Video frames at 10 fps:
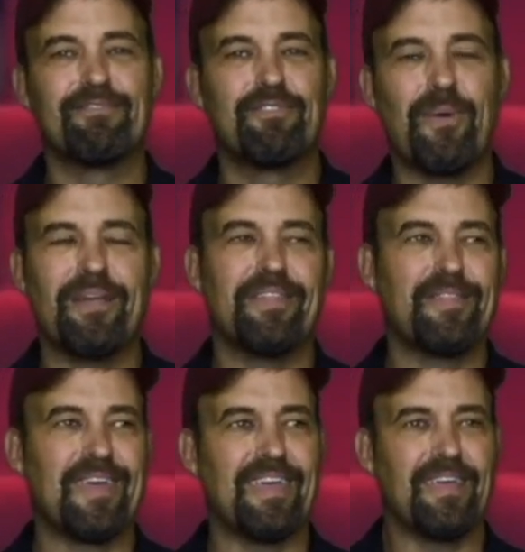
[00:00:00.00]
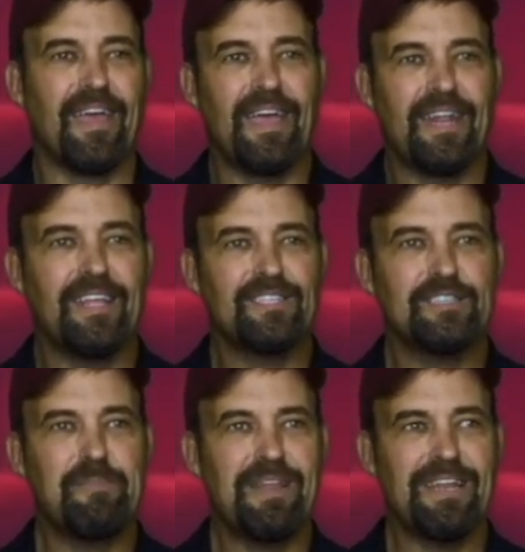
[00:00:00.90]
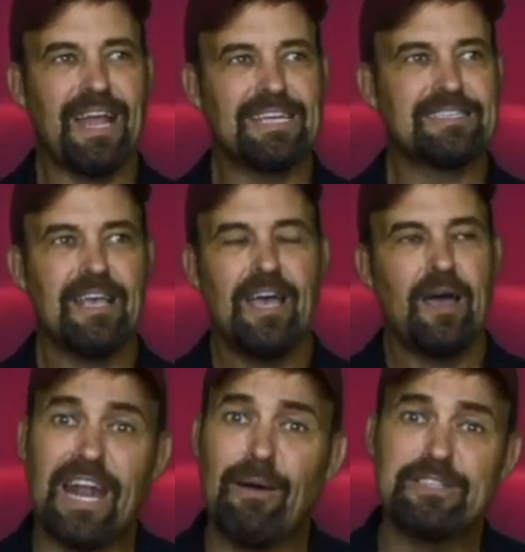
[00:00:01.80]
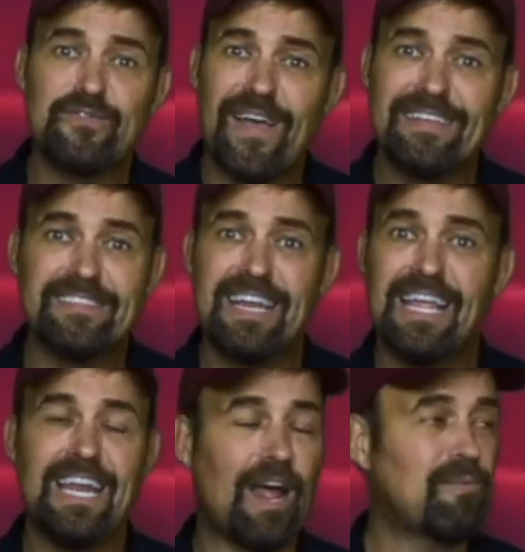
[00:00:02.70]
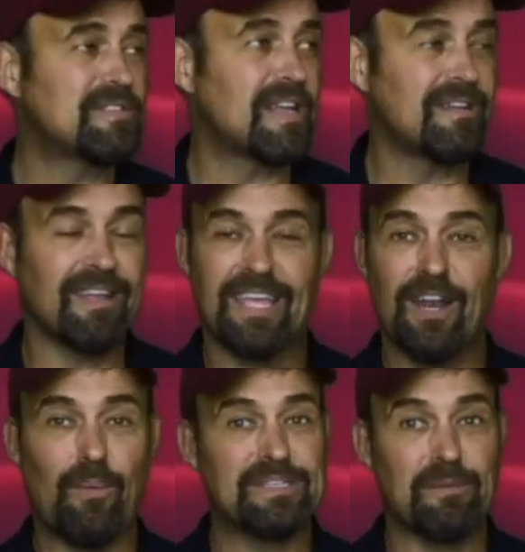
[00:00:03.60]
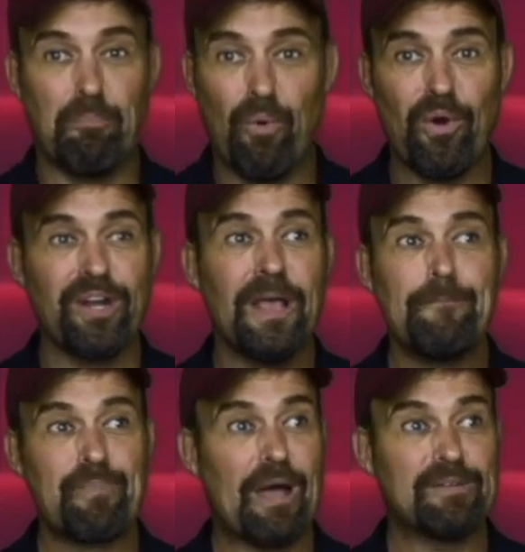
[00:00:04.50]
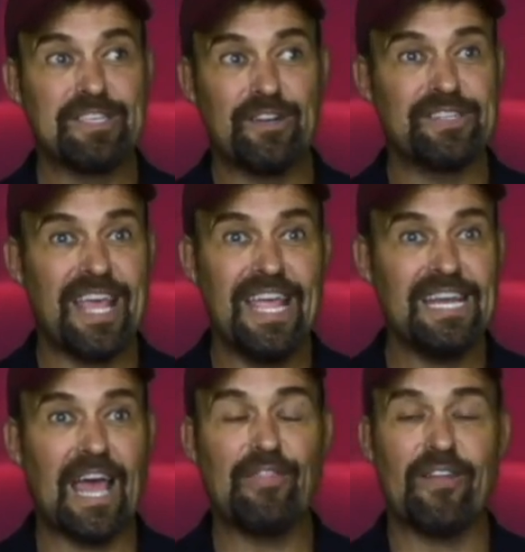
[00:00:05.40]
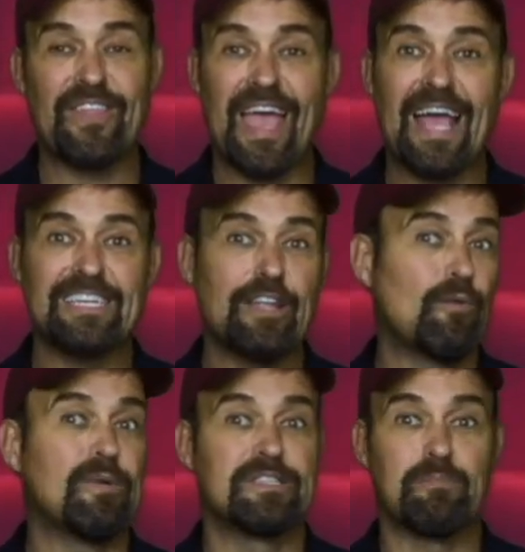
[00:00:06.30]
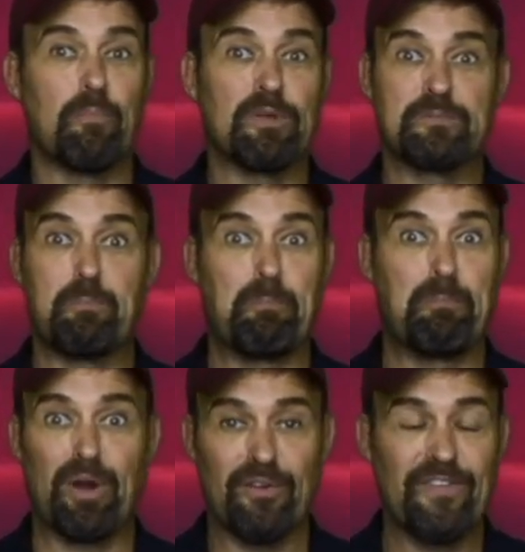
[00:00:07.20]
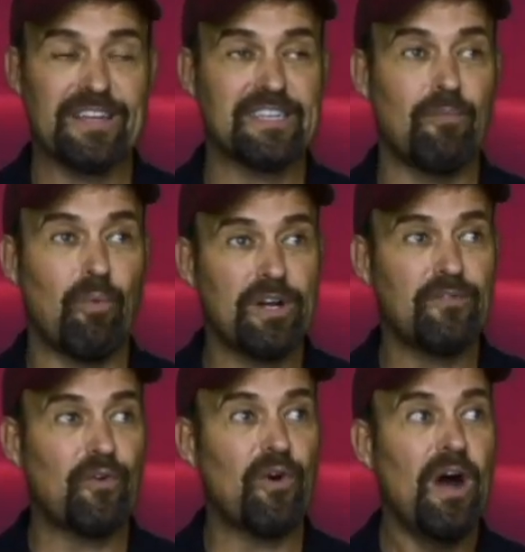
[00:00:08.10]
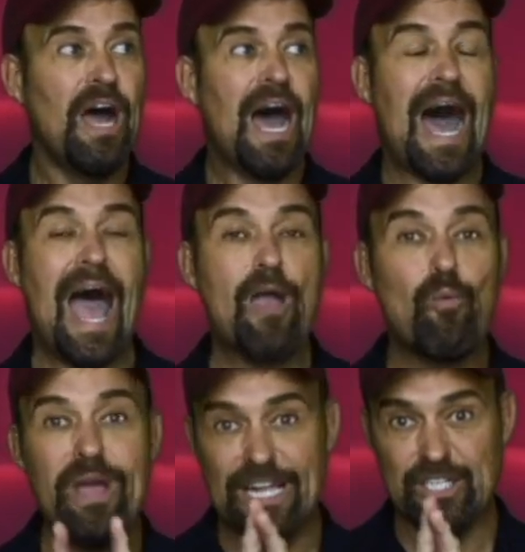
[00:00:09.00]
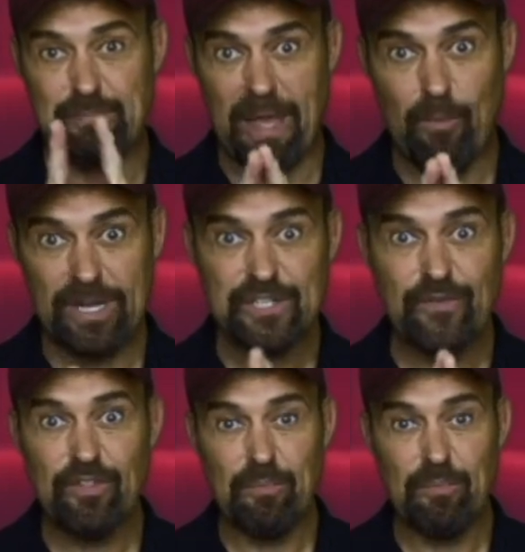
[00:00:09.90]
throughout the thing, and it just made it nice. I was fascinated. I wasn't bored. I was entertained. I thought the acting was perfect and wonderful. My wish for the